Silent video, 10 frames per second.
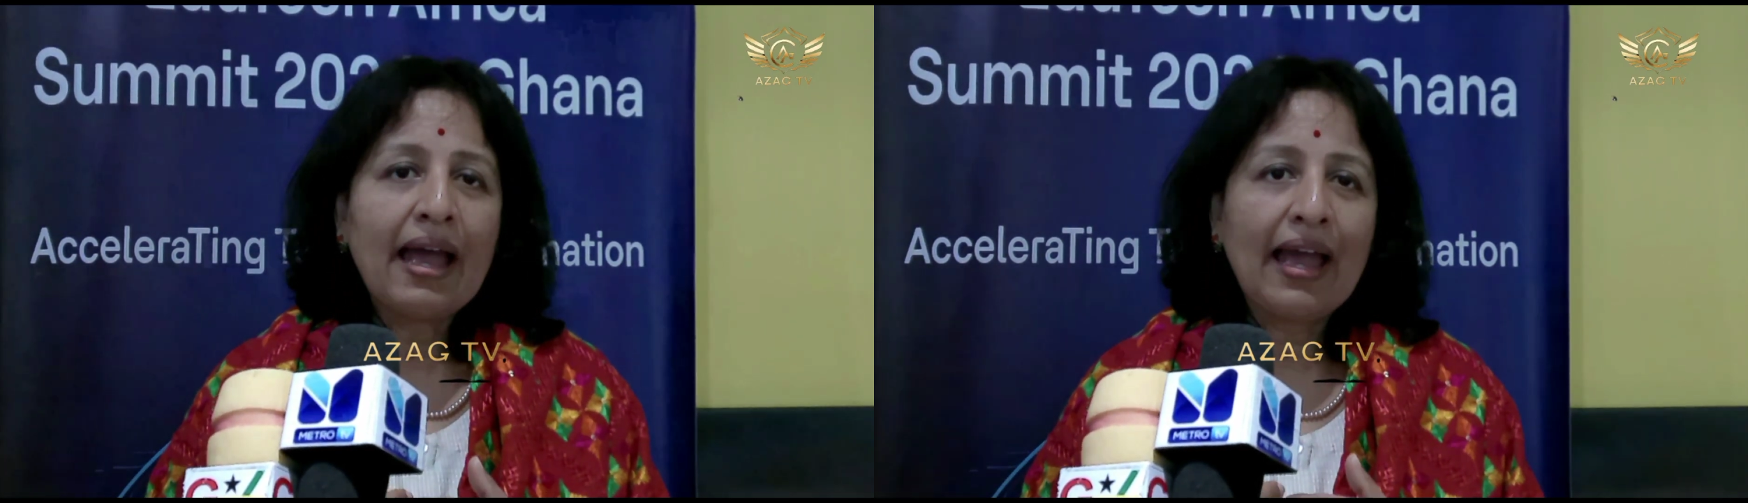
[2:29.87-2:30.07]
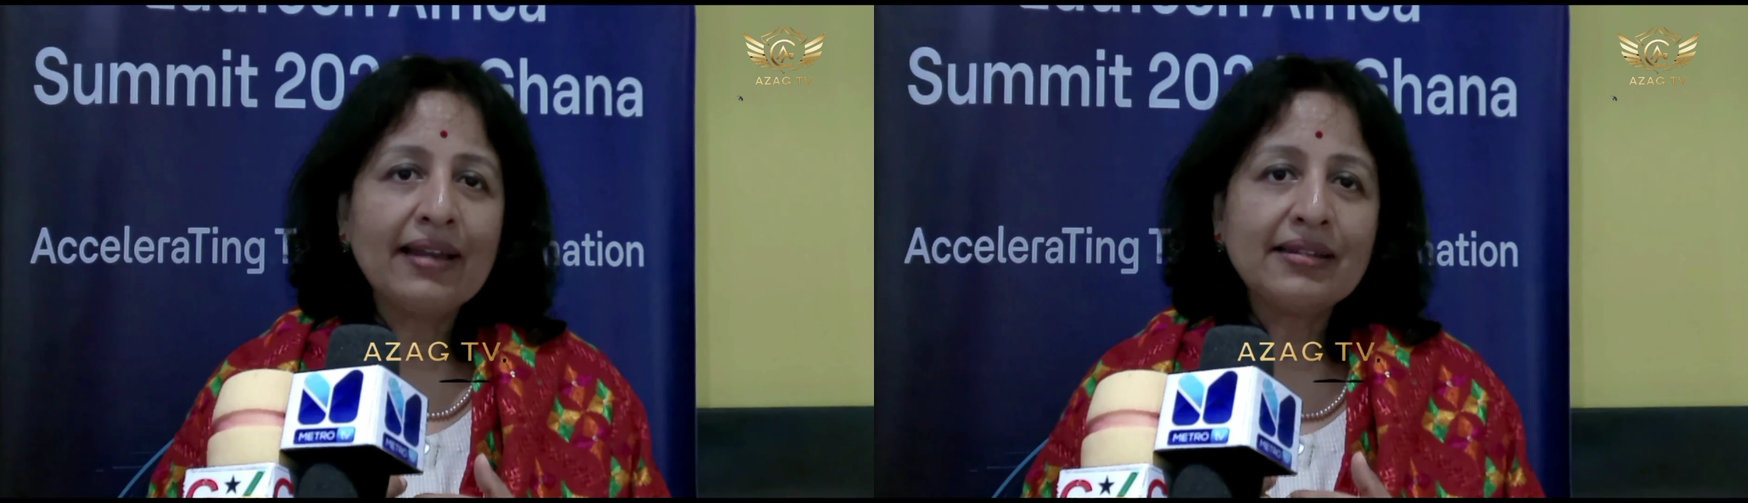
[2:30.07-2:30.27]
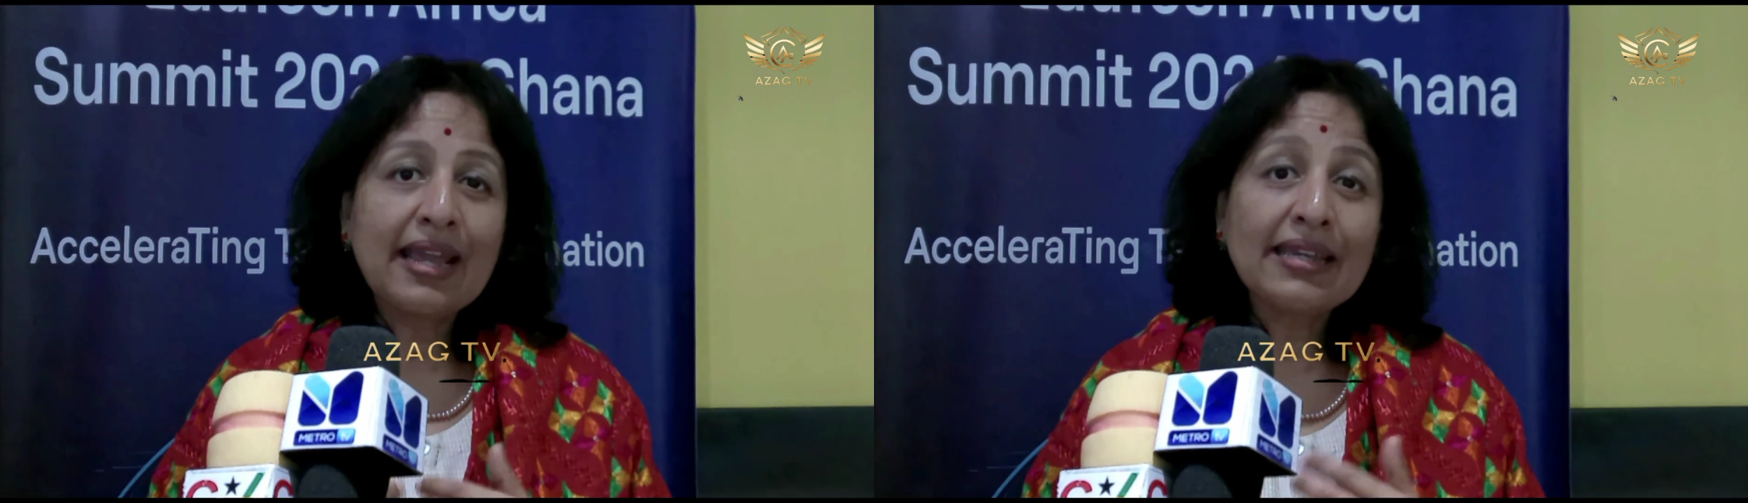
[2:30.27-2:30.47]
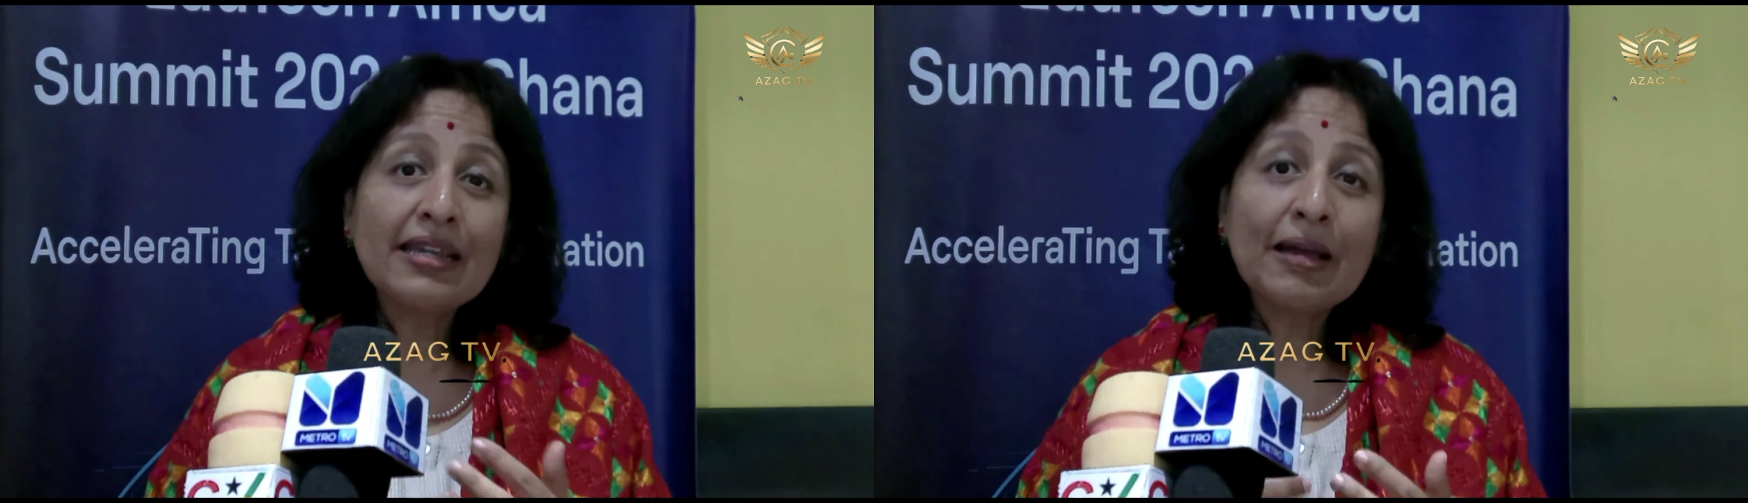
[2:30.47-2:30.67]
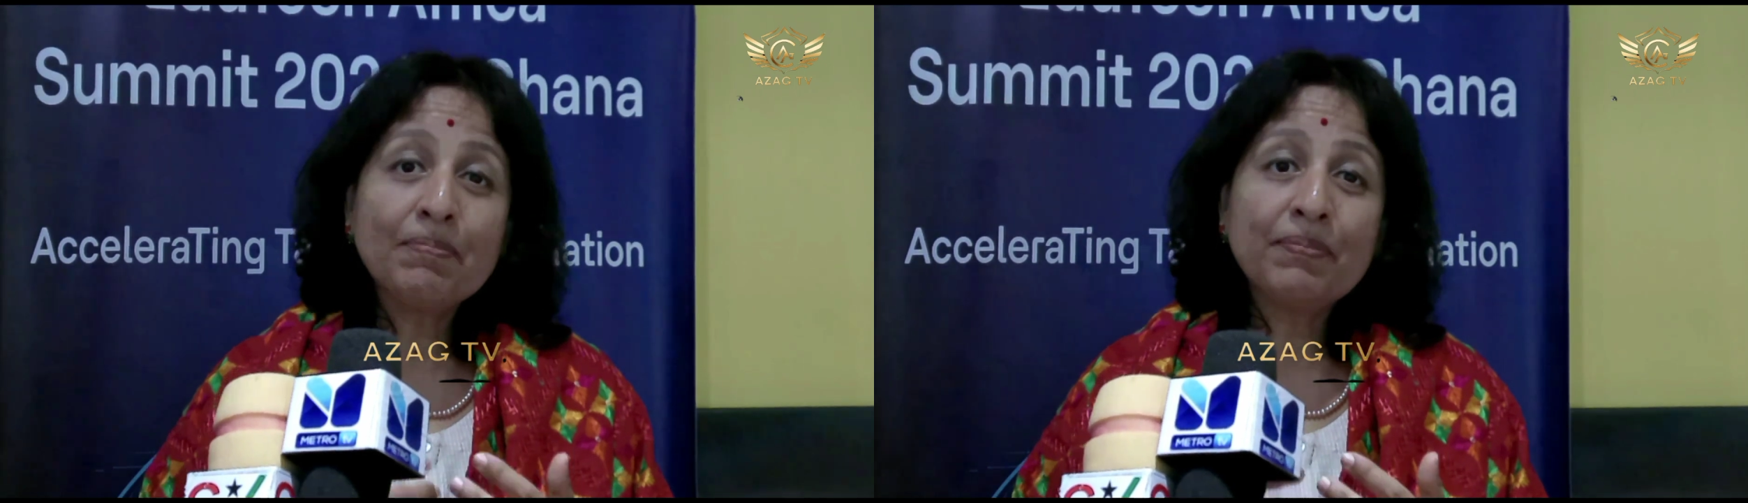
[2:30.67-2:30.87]
and
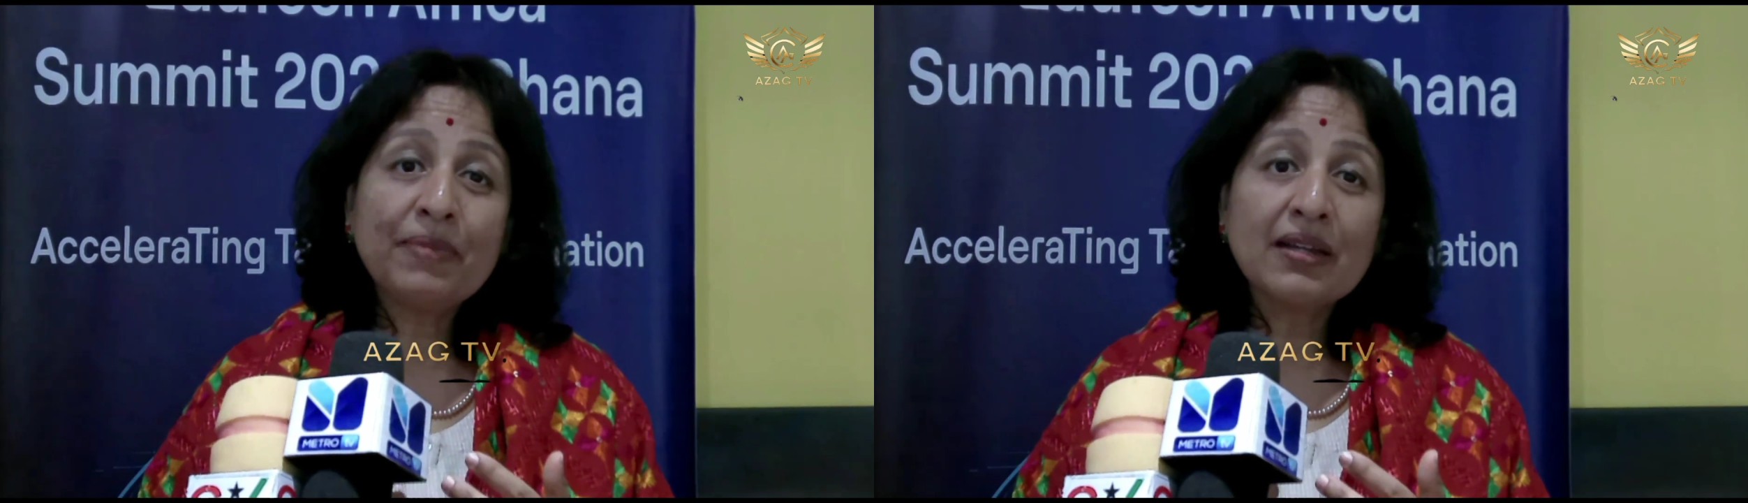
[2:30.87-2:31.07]
taking up